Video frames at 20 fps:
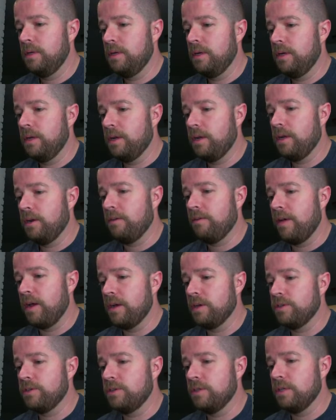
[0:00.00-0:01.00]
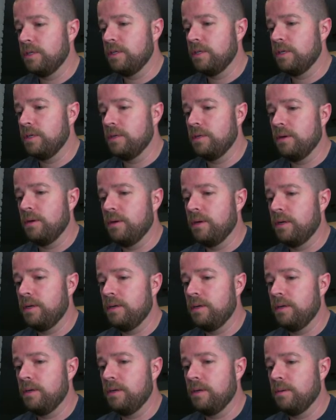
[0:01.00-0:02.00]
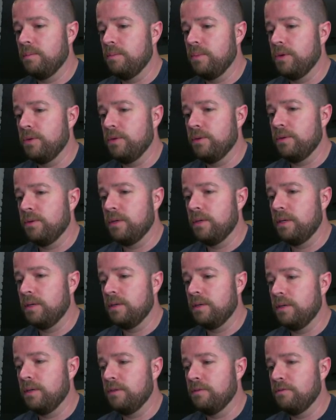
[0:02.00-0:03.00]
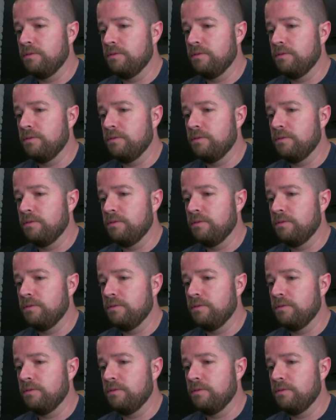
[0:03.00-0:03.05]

Could have actually, no, I couldn't have done both. I couldn't have,